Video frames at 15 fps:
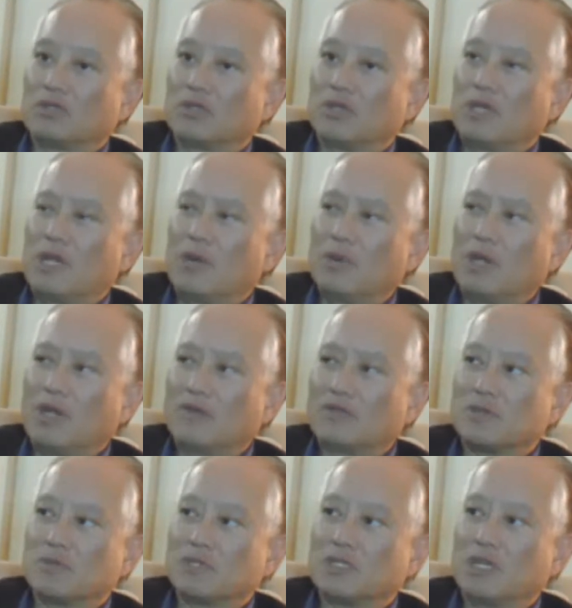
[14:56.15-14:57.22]
So now we have
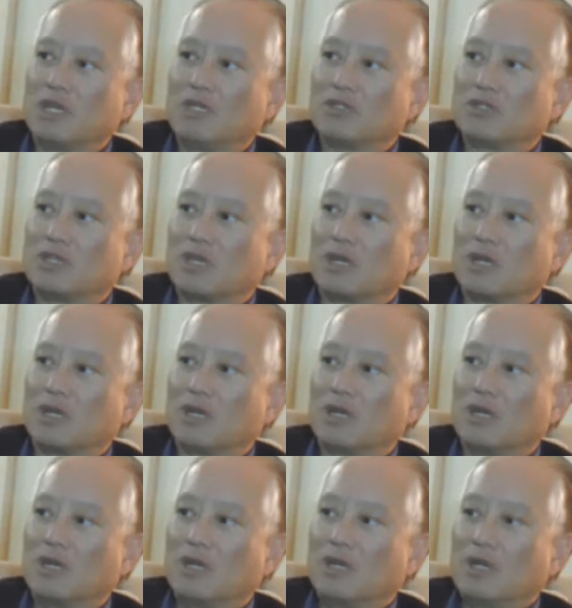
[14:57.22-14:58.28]
some states that are